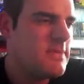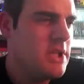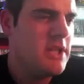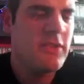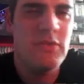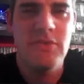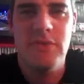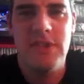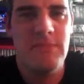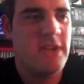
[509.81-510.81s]
And of course all
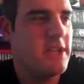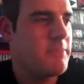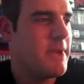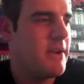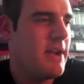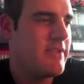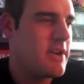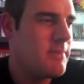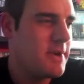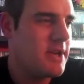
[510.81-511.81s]
this mucking about, have a
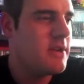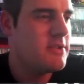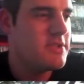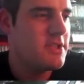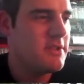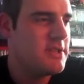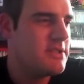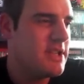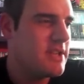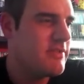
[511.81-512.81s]
couple of goes and you'll
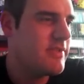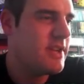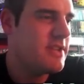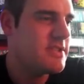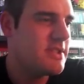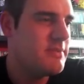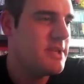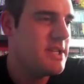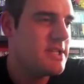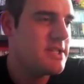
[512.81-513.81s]
easily come first. I
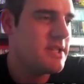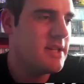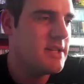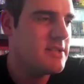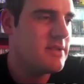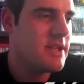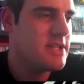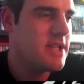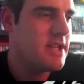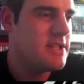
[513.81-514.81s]
mean, it's not that
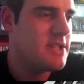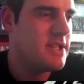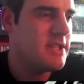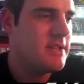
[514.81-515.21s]
challenging.